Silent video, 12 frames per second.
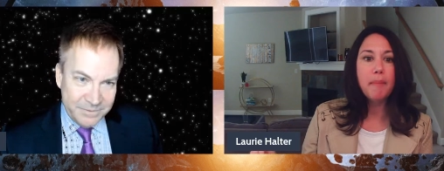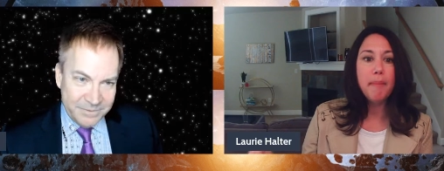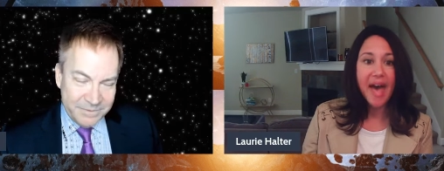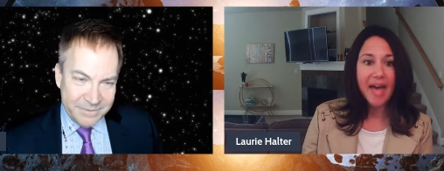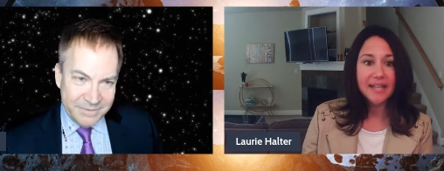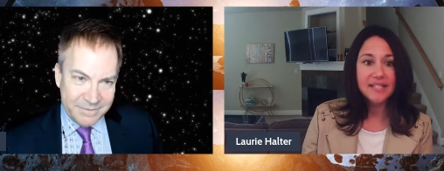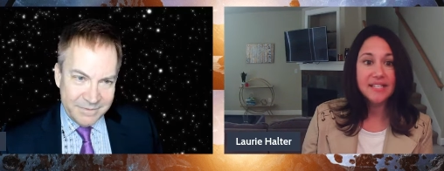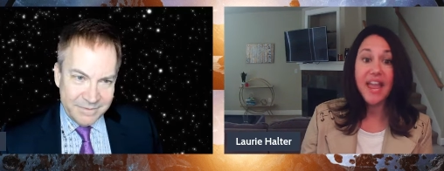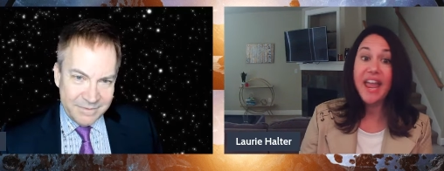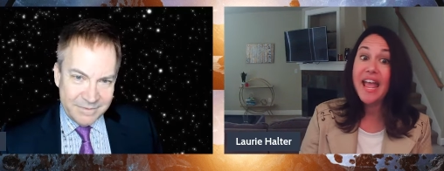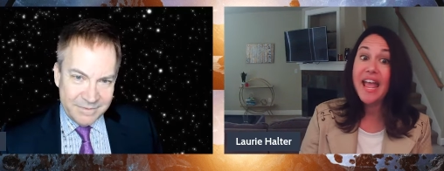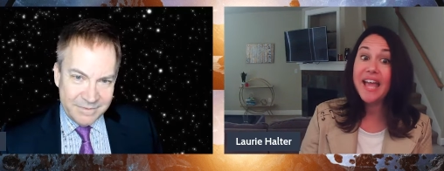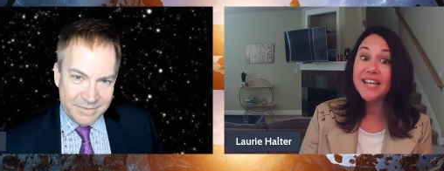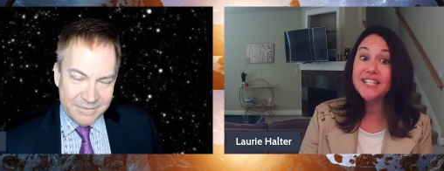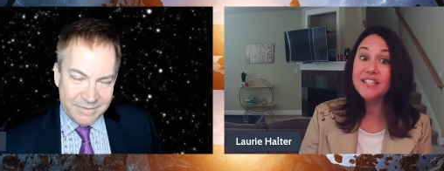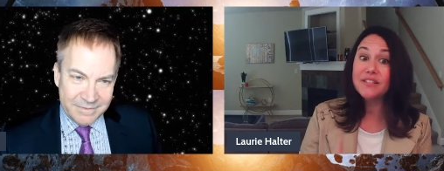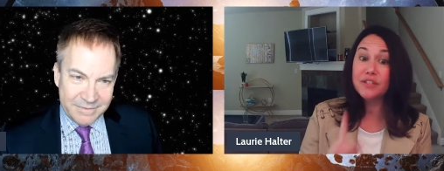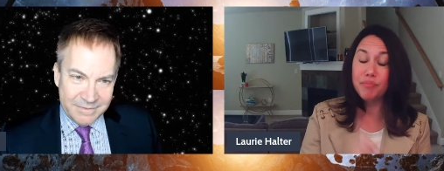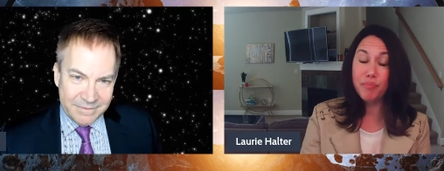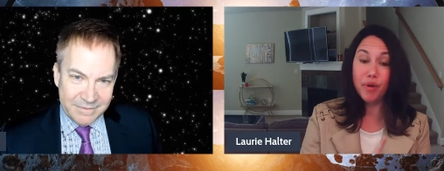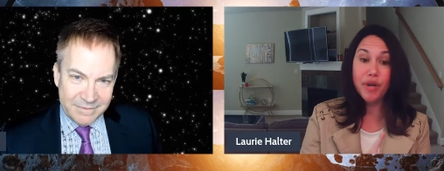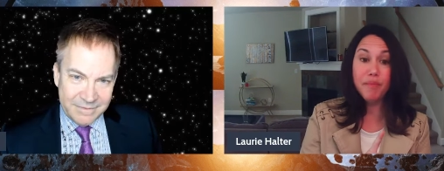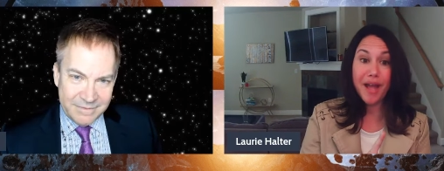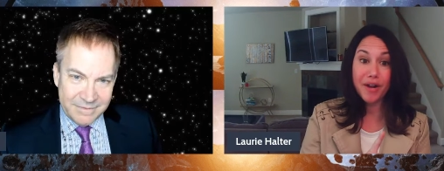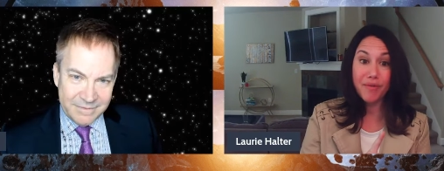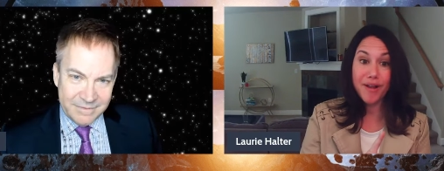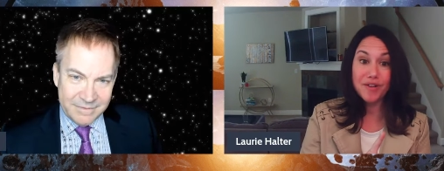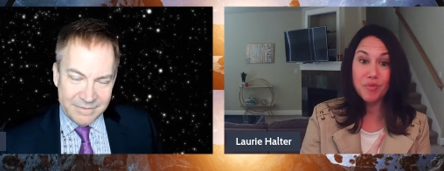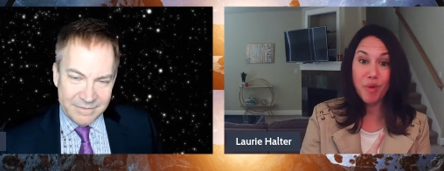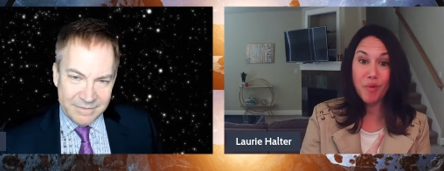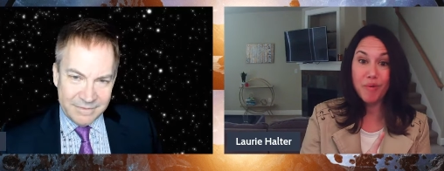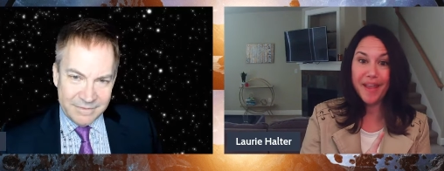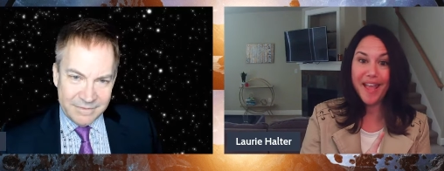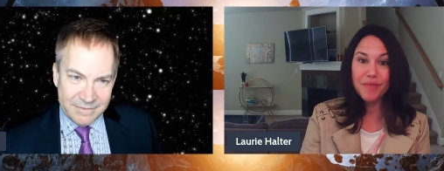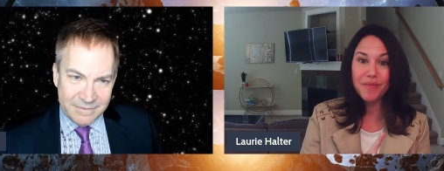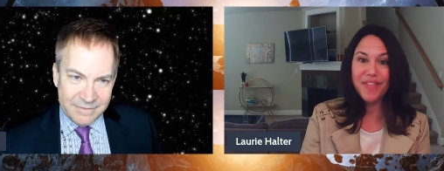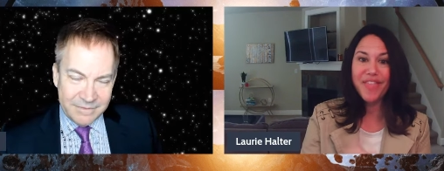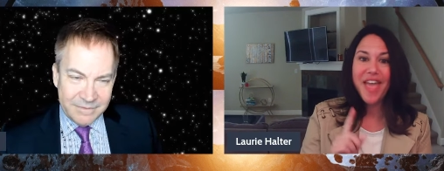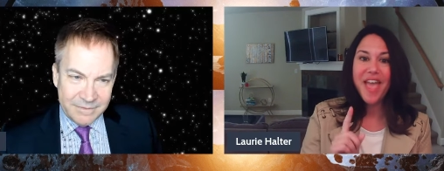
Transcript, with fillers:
Speaker 1: best and to put it back around to what we began with